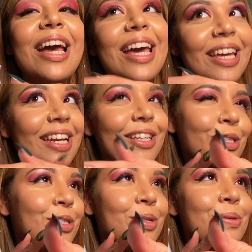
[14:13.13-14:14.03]
And I
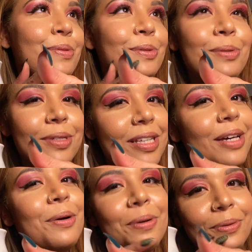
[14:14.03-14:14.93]
just thought it was cool. It's
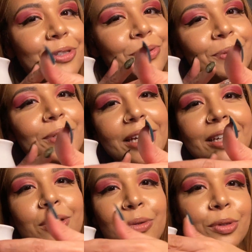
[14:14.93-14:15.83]
like, oh shoot, like,
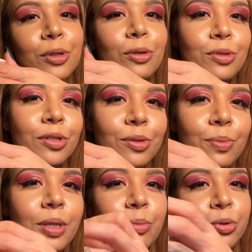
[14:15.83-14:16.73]
you know, you're closer to
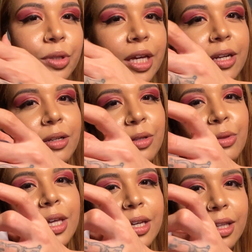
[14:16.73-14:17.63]
people than you
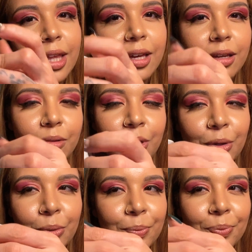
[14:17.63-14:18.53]
think. Like, you
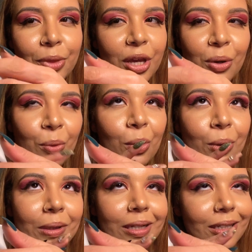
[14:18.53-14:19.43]
know, we're
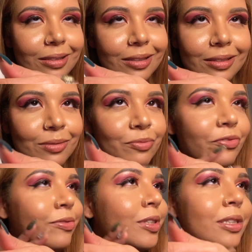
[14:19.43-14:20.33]
all connected.
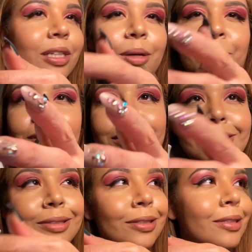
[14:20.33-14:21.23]

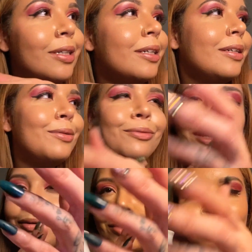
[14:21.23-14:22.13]
Celebrities,
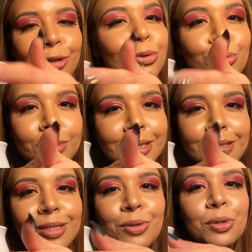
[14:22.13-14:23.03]
whatever, they're
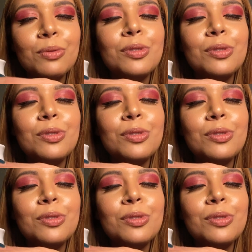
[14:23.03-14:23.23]
humans, you know?